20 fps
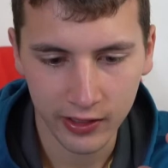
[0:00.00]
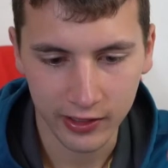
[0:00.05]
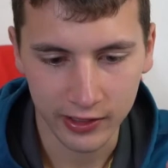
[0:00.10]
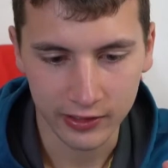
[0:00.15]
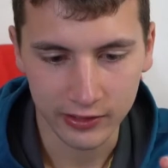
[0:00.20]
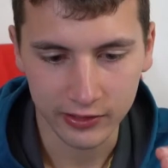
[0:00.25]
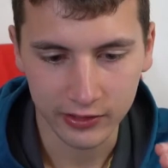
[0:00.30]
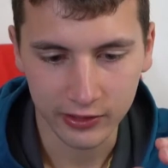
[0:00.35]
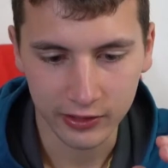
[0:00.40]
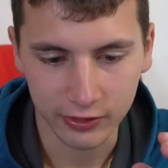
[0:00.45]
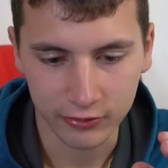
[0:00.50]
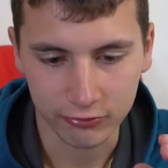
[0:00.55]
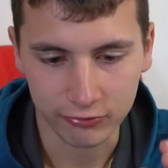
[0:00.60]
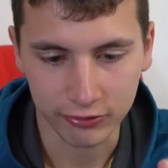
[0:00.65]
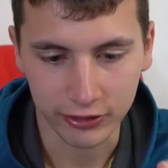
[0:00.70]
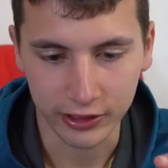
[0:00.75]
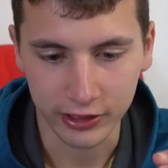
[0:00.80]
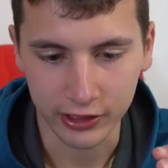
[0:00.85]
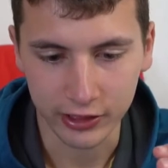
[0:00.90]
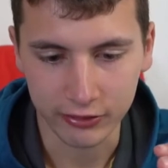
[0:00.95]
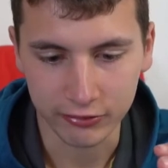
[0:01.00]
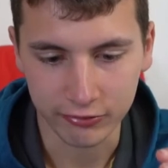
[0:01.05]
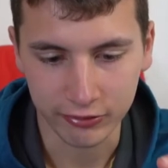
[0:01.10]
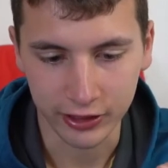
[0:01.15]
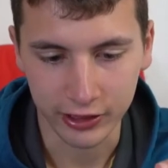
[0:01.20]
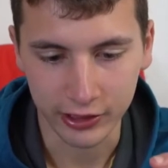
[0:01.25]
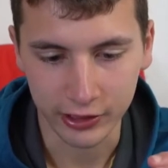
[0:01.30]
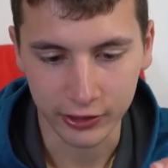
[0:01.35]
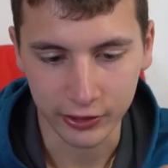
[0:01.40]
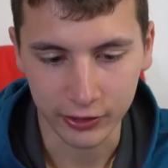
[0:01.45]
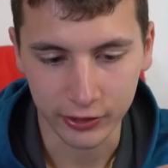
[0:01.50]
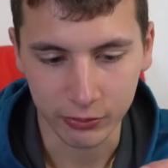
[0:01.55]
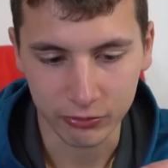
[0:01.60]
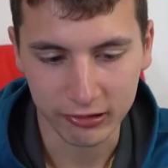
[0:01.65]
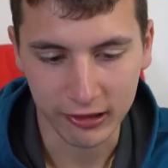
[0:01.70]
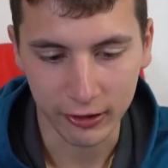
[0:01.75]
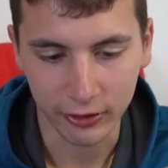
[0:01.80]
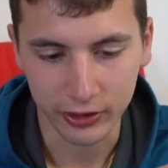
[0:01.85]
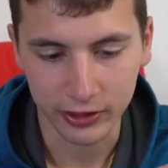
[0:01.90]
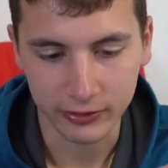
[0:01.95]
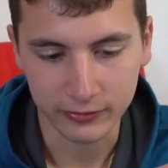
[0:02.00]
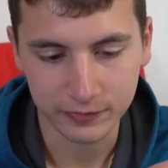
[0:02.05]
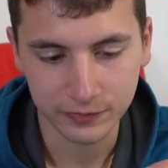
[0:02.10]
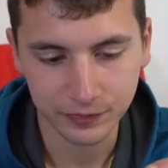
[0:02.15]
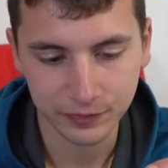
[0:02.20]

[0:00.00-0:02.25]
is a really good brownie,